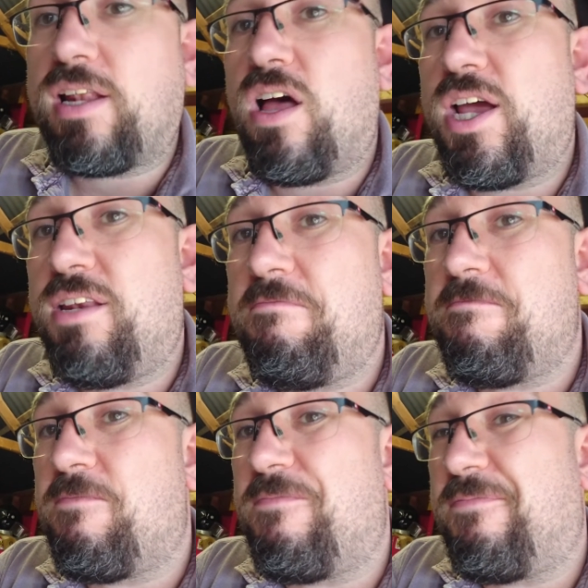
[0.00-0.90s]
line,
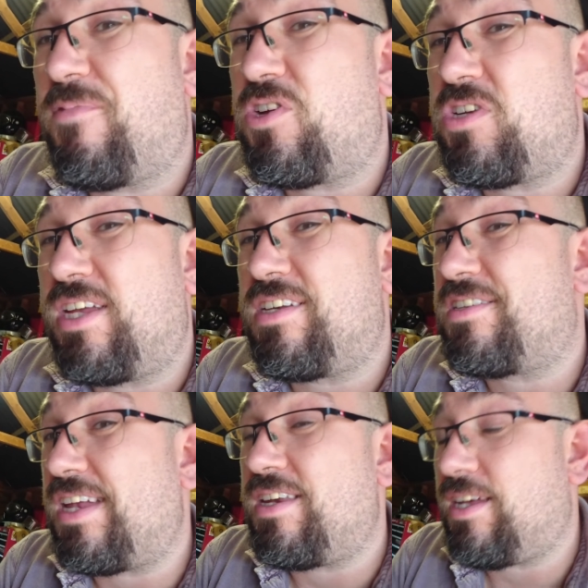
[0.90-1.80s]
which needs
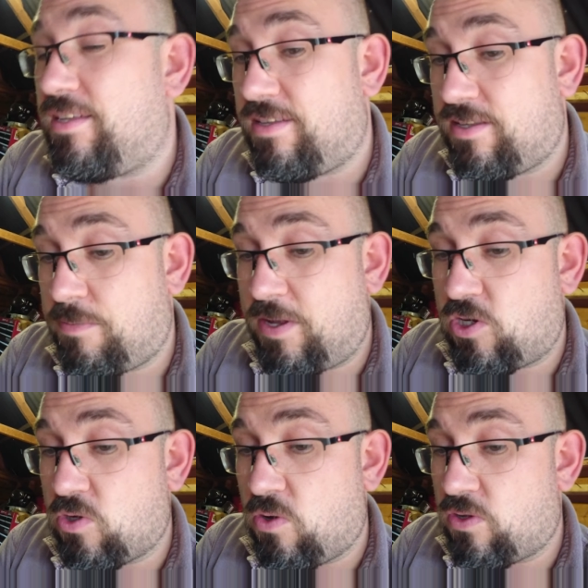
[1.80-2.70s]
extending. It's a bit
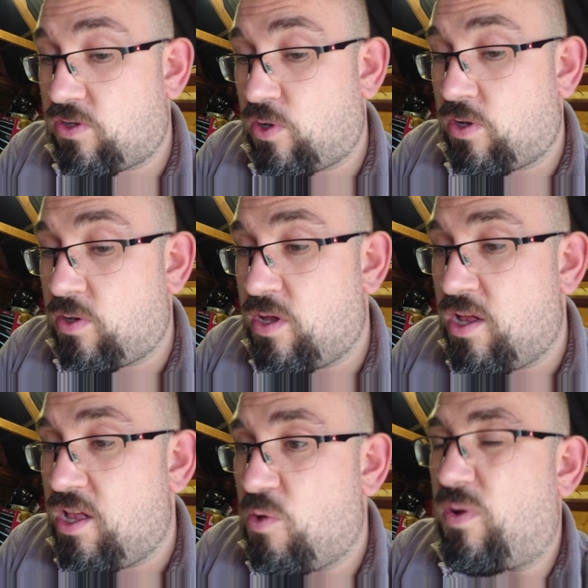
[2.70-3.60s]
short, so
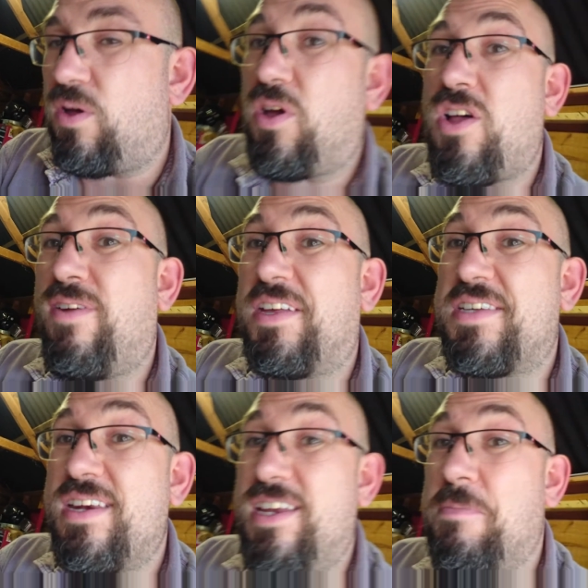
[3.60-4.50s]
I can't really
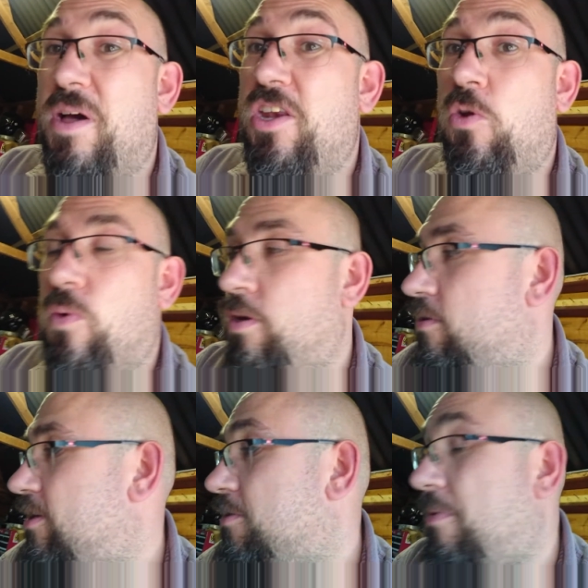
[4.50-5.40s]
extend it, I need to buy a new one.
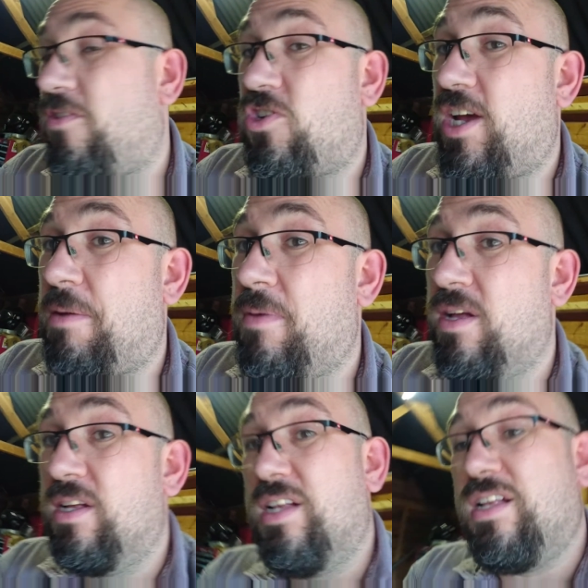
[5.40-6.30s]
That's a bit of a shame.
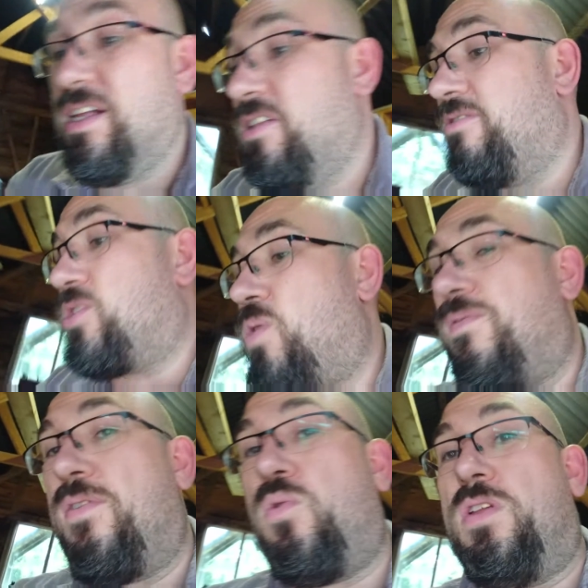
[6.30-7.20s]
It's
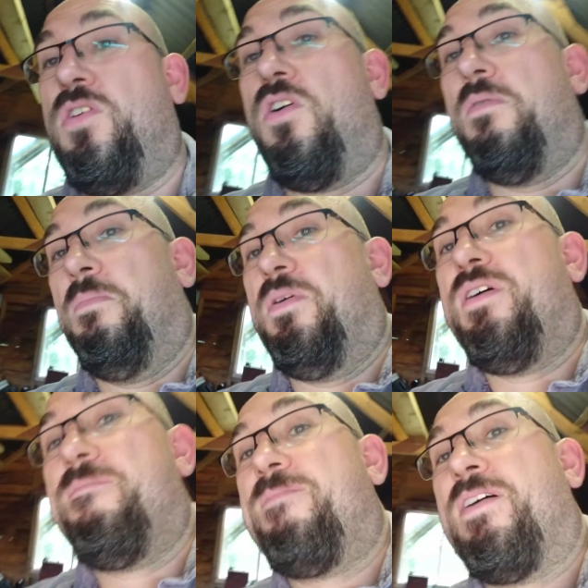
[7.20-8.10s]
25 quid gone, but
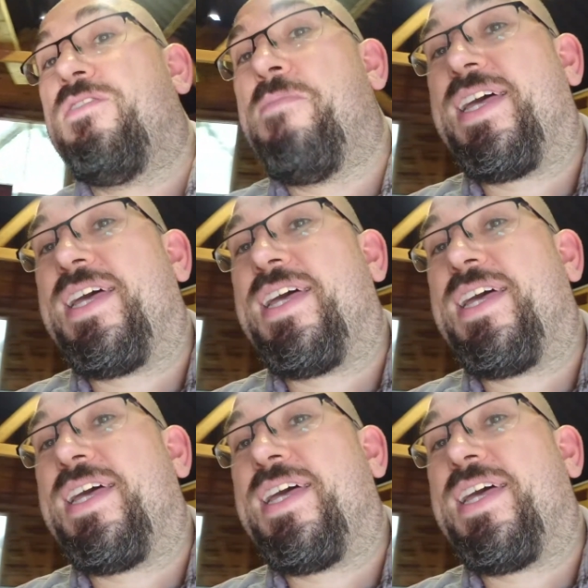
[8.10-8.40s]
my